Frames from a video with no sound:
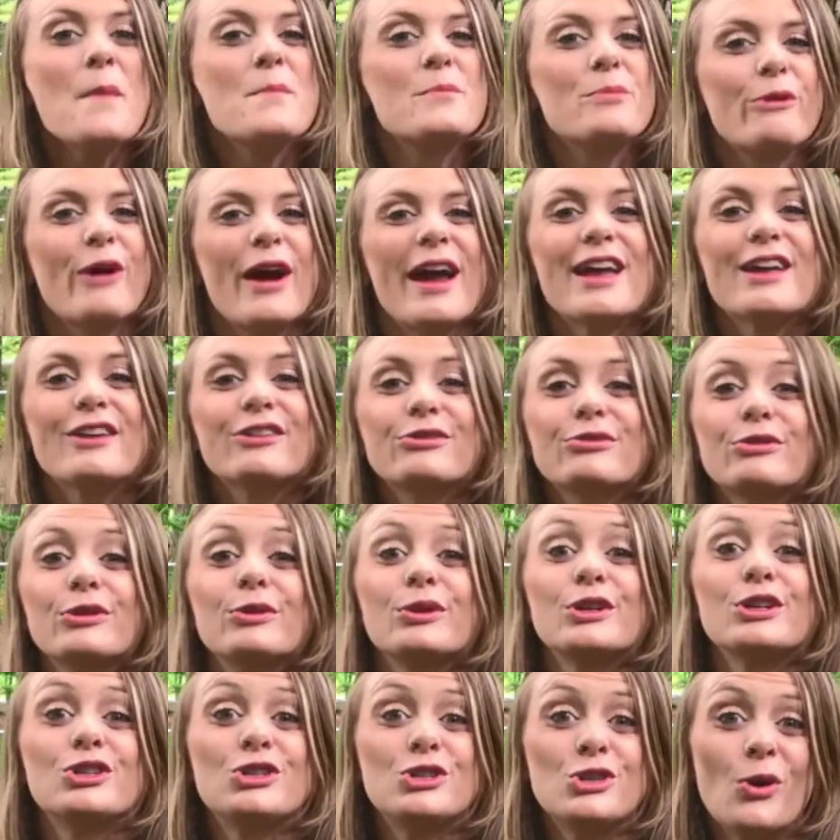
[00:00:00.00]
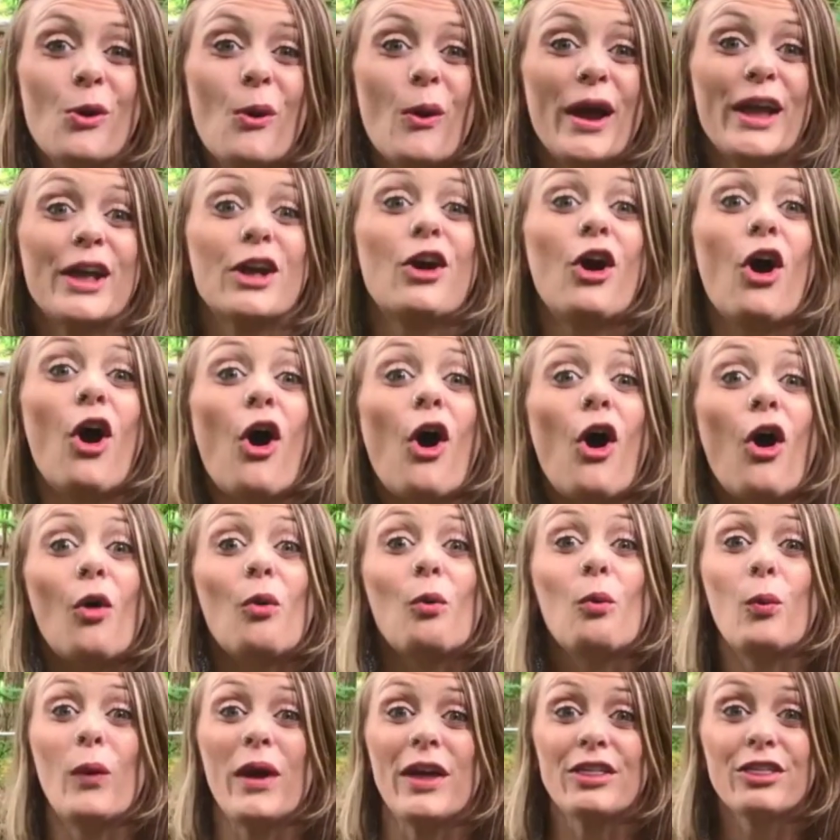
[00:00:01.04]
Breakthrough to Joy
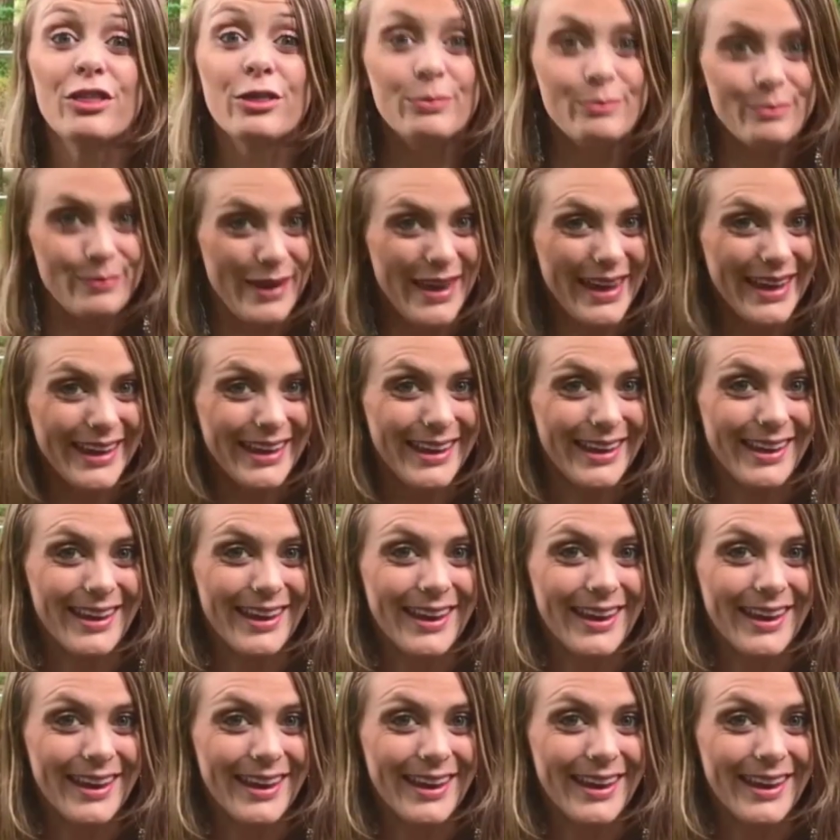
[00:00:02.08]
call with me.